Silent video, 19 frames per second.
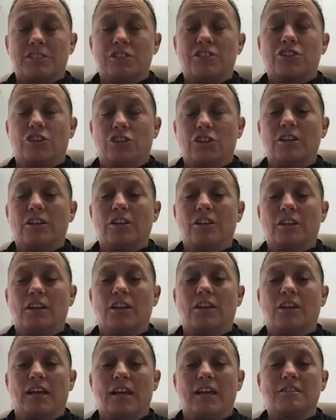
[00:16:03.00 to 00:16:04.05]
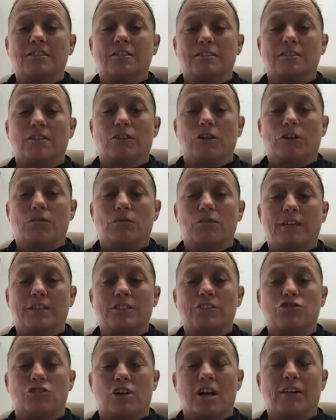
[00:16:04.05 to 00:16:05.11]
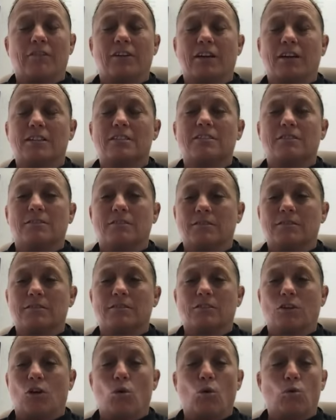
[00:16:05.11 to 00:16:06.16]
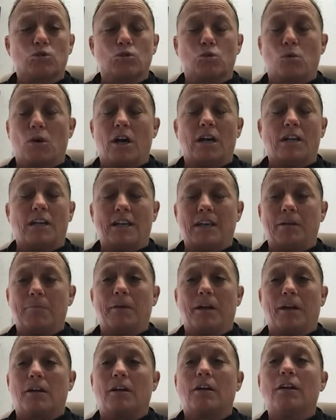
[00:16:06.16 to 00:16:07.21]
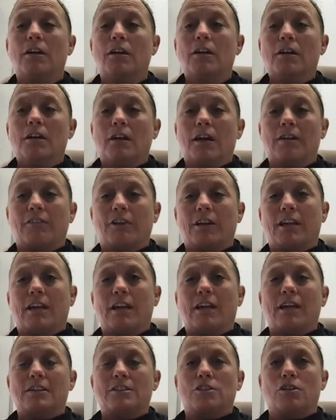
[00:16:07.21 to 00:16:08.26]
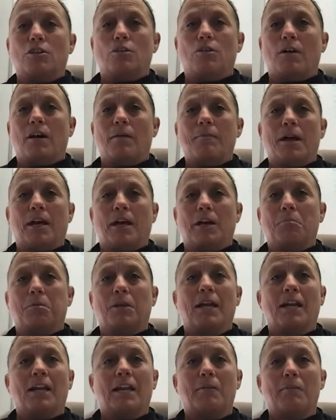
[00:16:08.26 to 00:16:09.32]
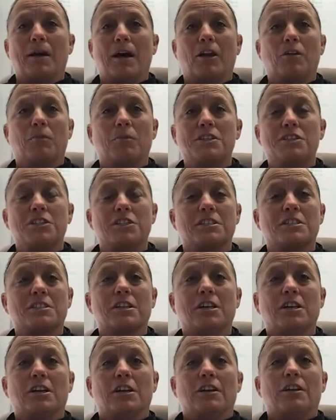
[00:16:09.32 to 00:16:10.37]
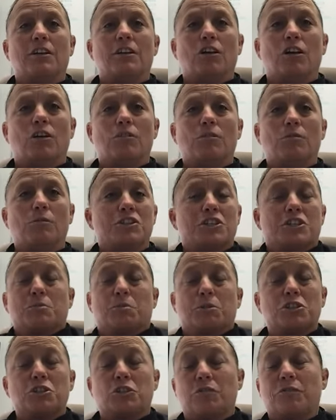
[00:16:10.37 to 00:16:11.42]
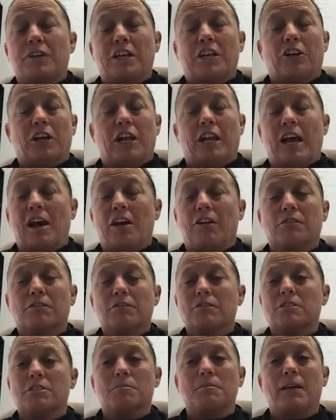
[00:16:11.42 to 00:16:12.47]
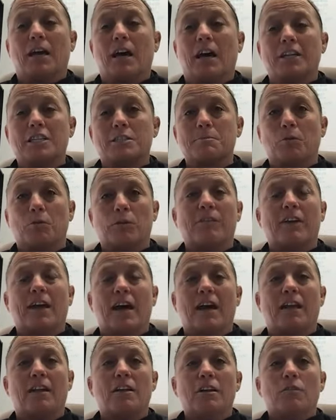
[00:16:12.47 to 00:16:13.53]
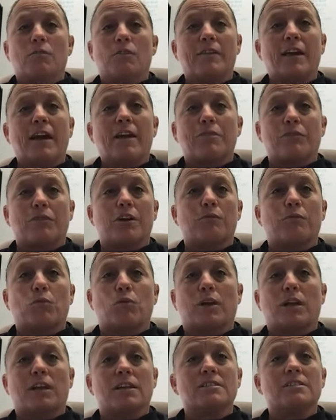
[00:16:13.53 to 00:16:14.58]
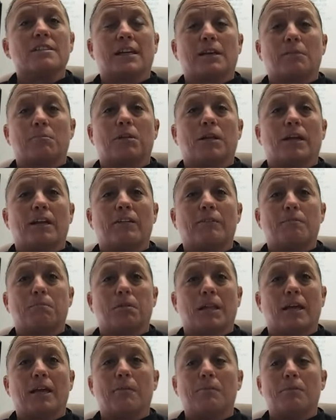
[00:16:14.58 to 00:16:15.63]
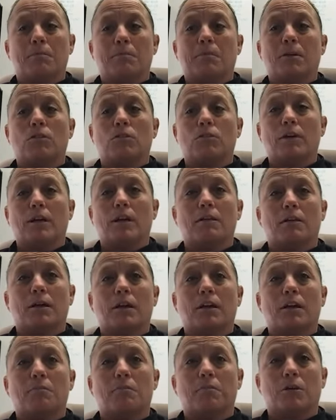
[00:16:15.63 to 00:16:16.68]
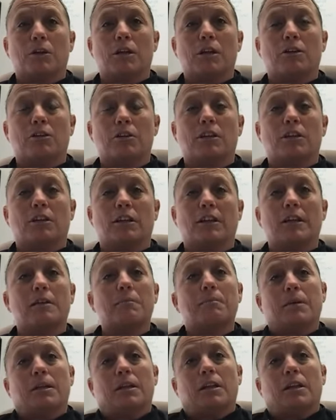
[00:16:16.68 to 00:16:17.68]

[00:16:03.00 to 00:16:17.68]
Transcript: is good. And that's, you know, that's driving us, the whole squad, to get better every day. So I'm not complaining about it. We just, you know, we're still figuring it out, to be honest. But we've got 3 or 4 kids that can play up the middle at a pretty good clip,